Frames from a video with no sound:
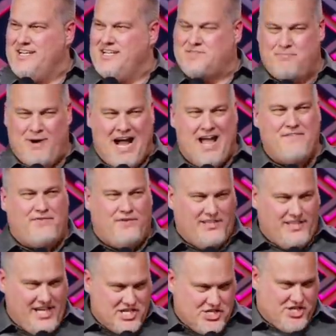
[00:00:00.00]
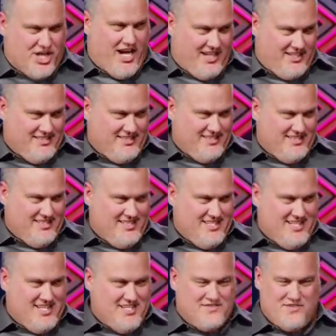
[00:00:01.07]
it's by Felicia
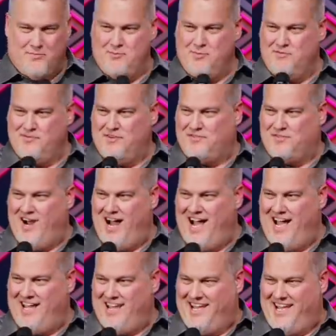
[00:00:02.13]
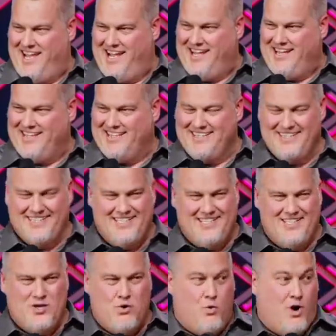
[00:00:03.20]
from the movie Friday.
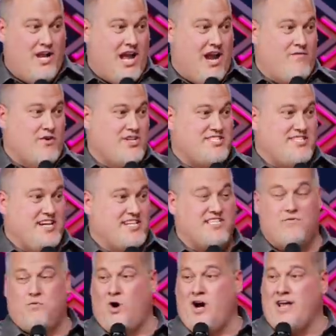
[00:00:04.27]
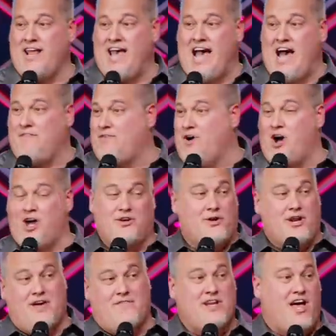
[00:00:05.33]
Whatever, six of one, half a
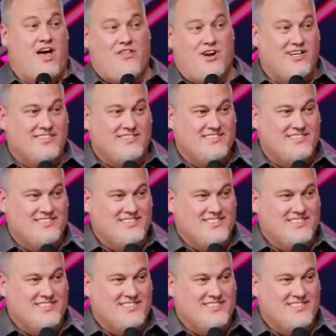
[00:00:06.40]
hundred of another.